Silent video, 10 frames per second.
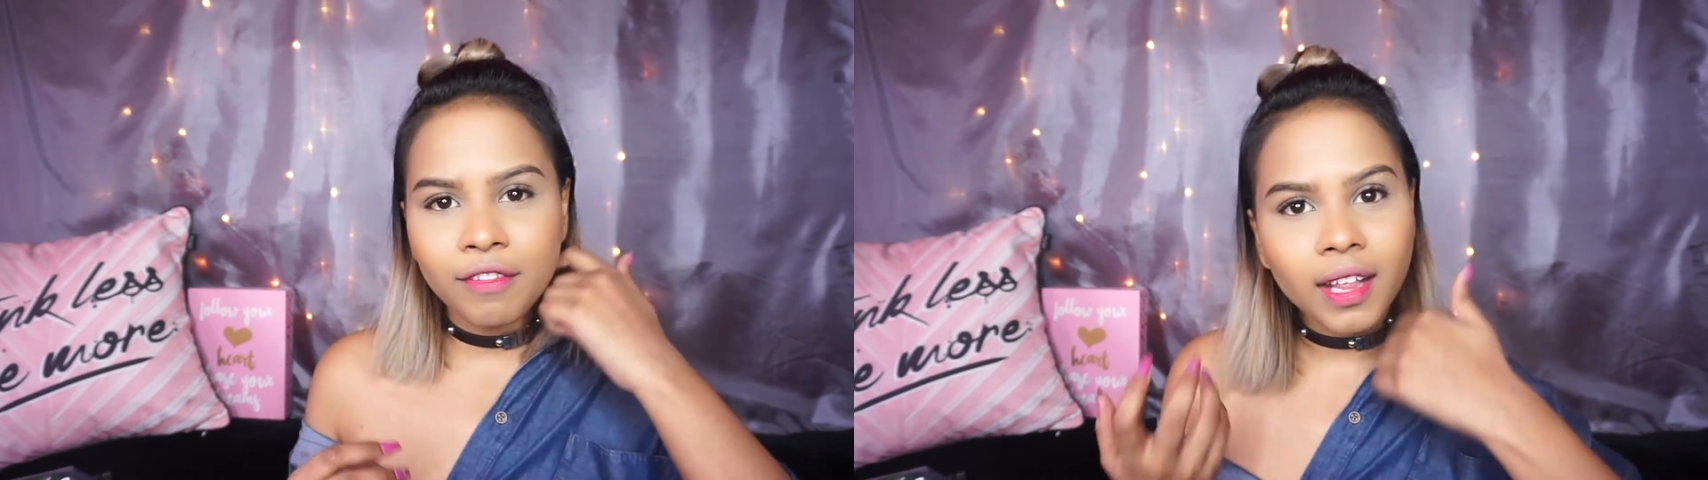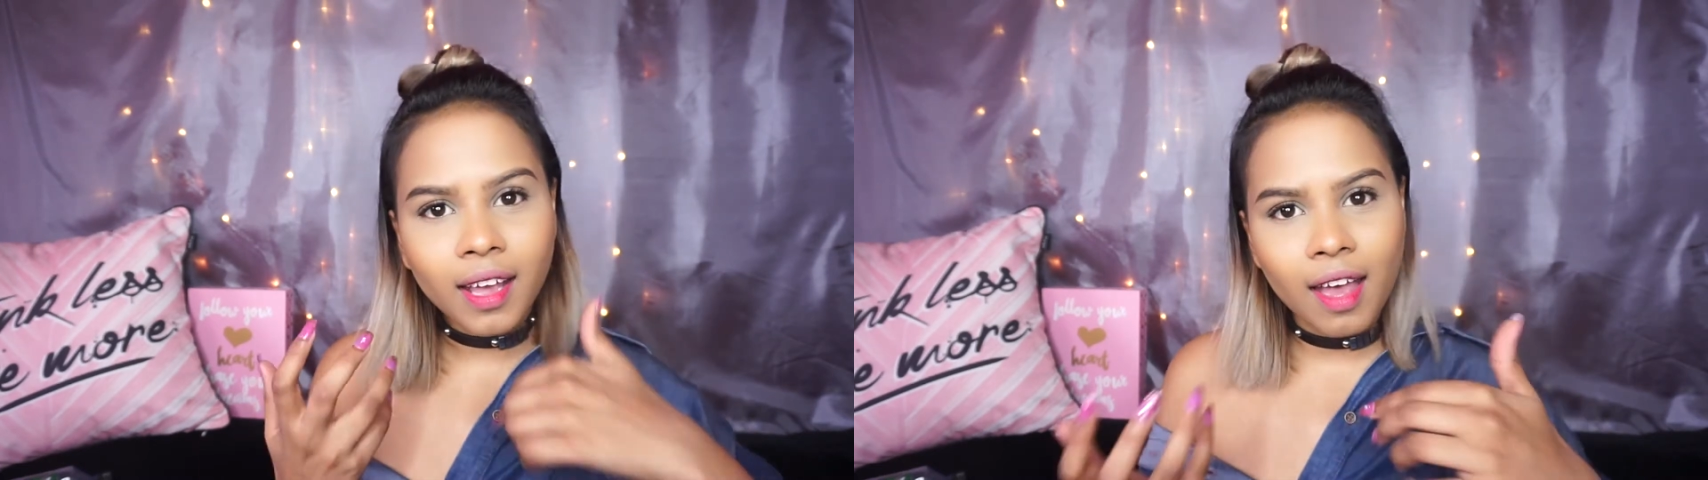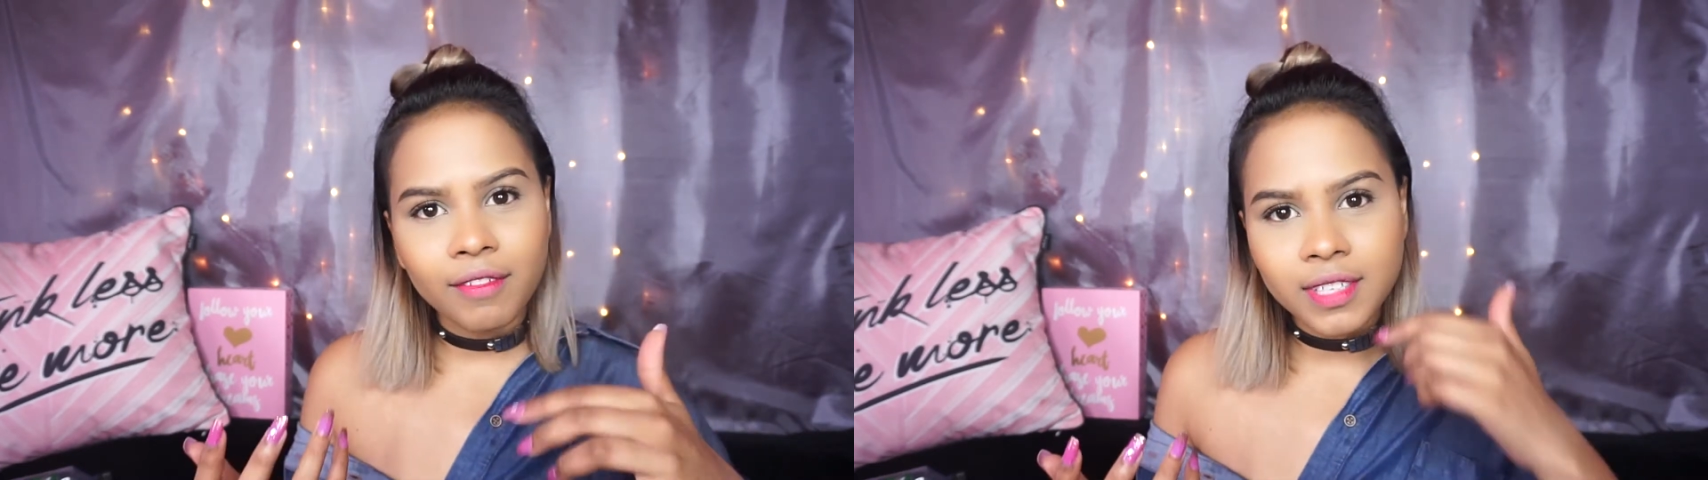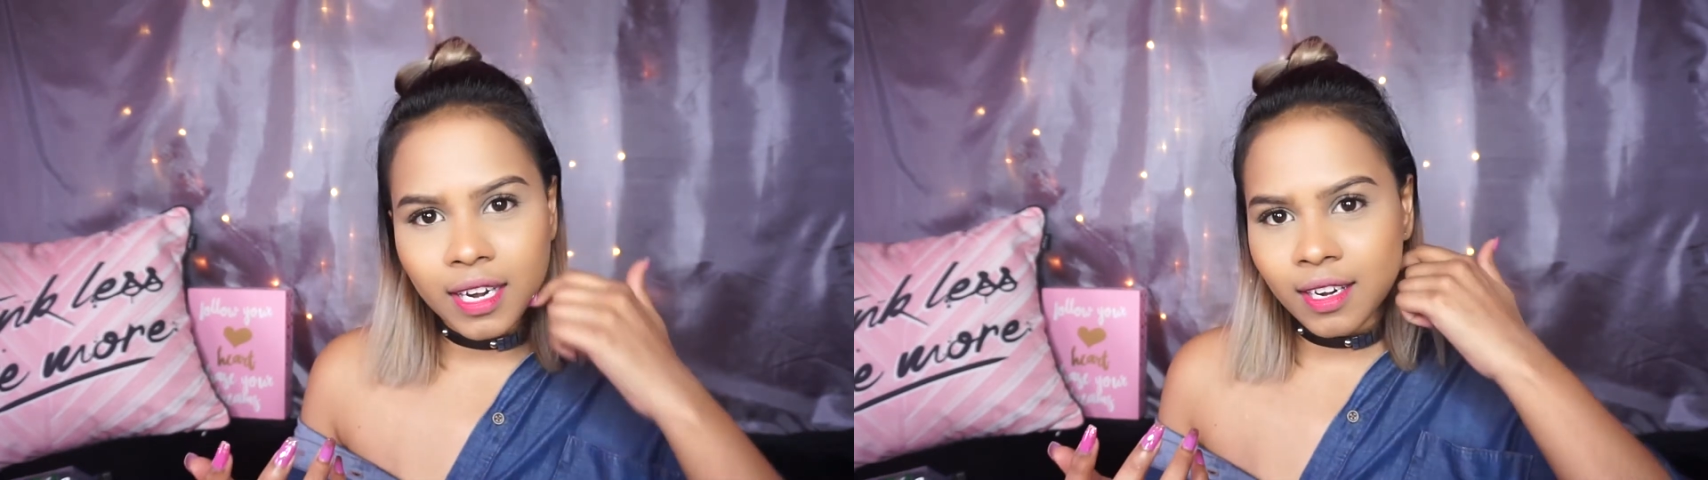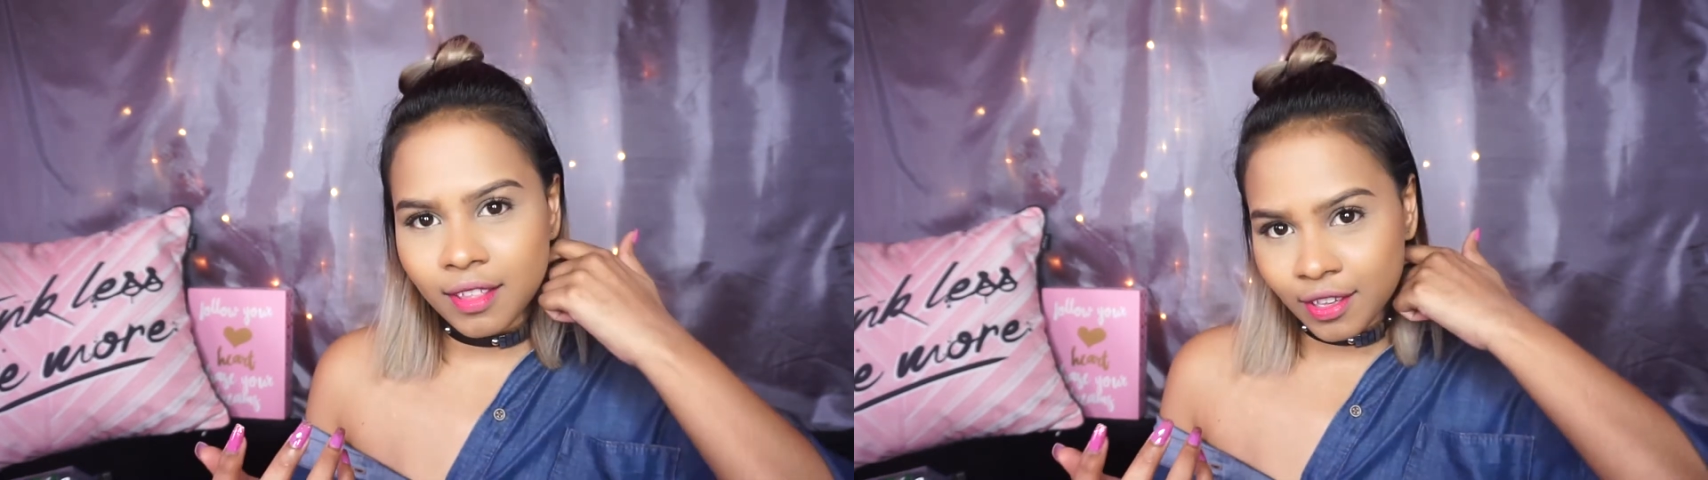I feel like I haven't done
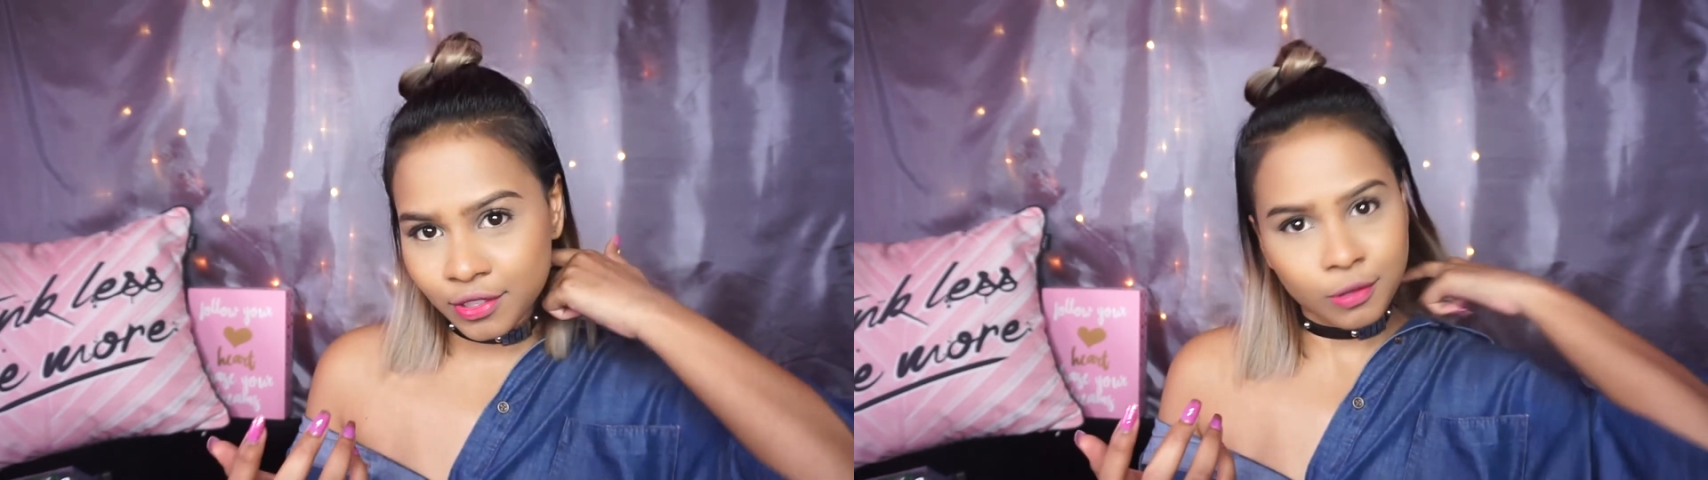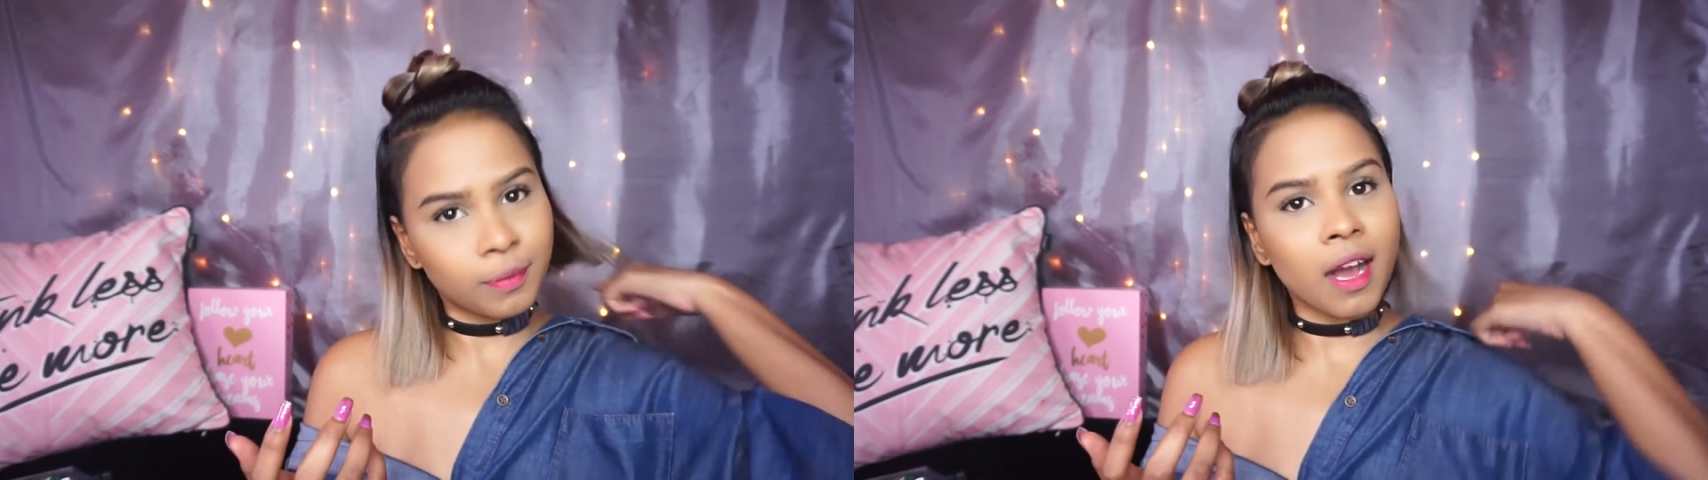anything super